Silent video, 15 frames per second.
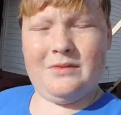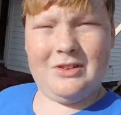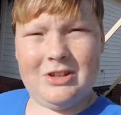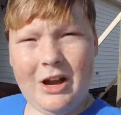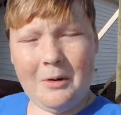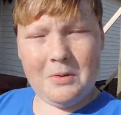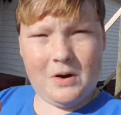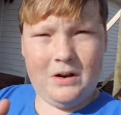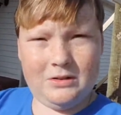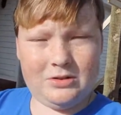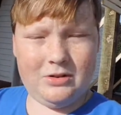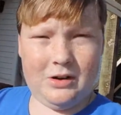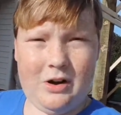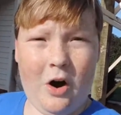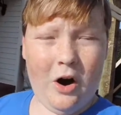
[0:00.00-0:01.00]
So we're going
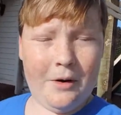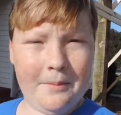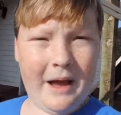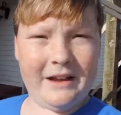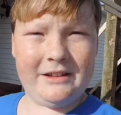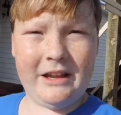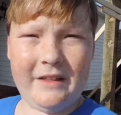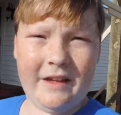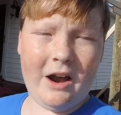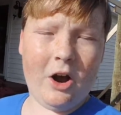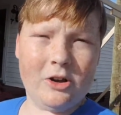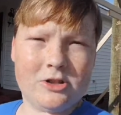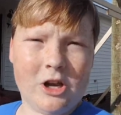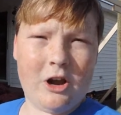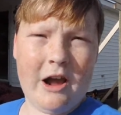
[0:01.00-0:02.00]
to a CarMax and they
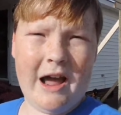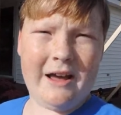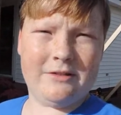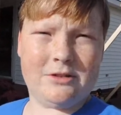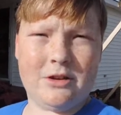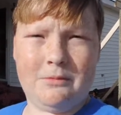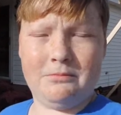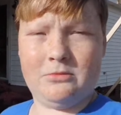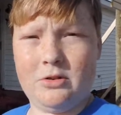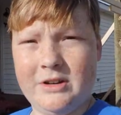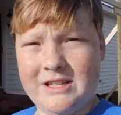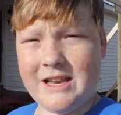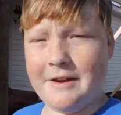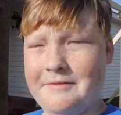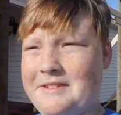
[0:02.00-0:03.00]
also have some
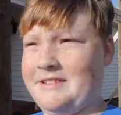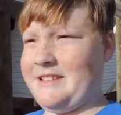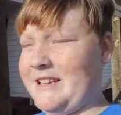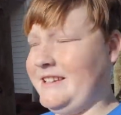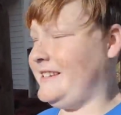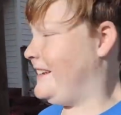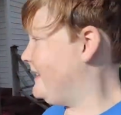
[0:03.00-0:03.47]
370Z